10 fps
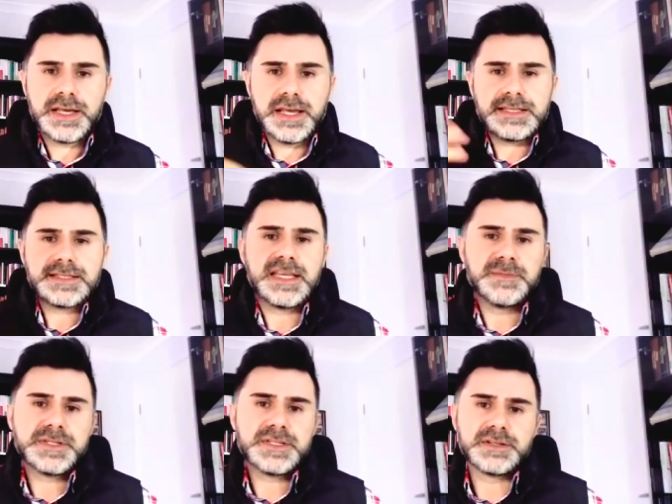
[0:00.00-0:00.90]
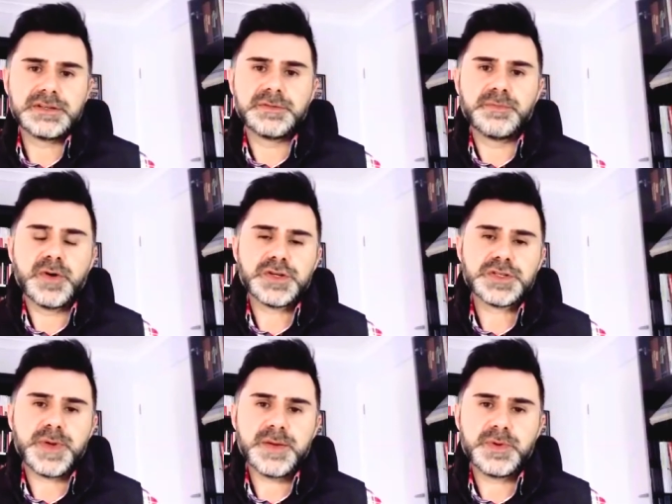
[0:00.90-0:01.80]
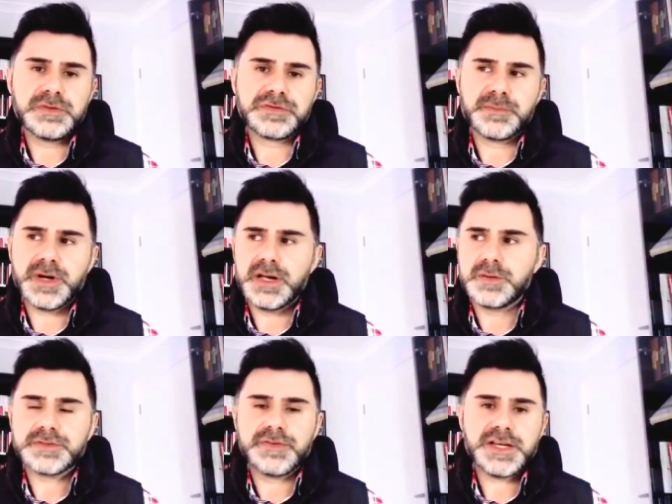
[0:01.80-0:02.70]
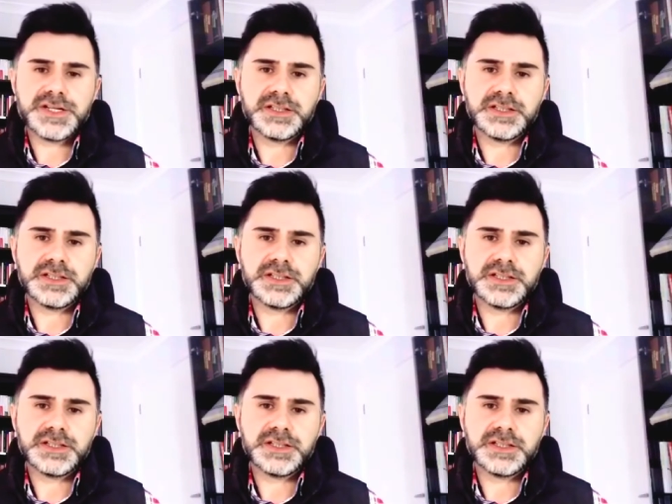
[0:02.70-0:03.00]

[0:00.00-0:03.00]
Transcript: it seems to most people, from my observation,